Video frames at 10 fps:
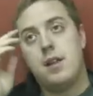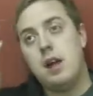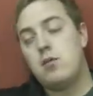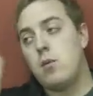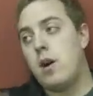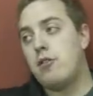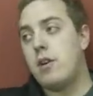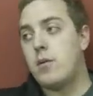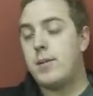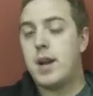Thanks for
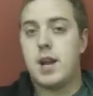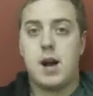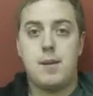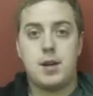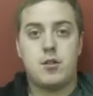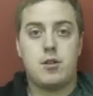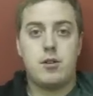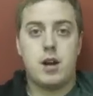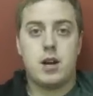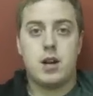watching, everybody. I'm
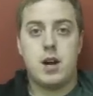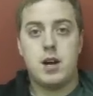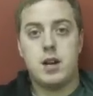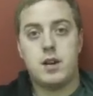LazerDude99,